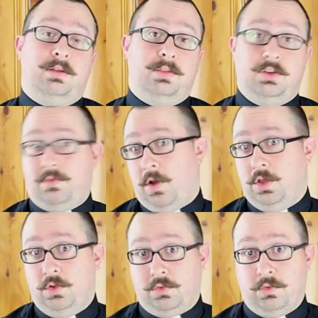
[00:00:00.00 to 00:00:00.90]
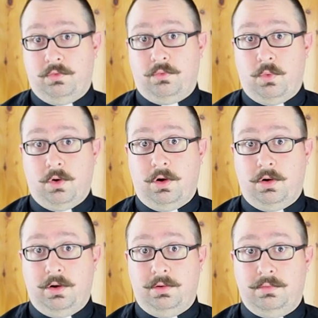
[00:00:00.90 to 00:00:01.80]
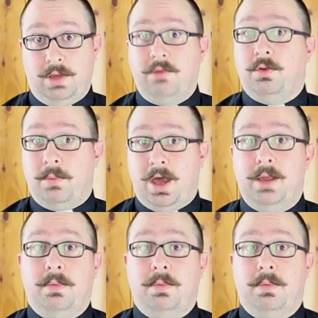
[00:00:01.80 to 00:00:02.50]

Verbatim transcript: These are very useful for everybody,